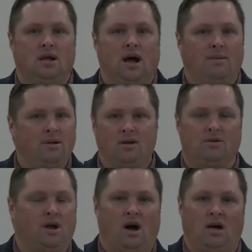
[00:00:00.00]
I'm not
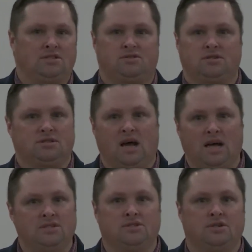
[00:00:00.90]
going to
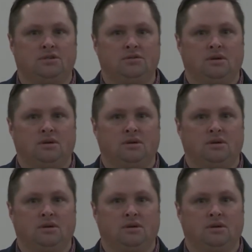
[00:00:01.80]
ostracize you.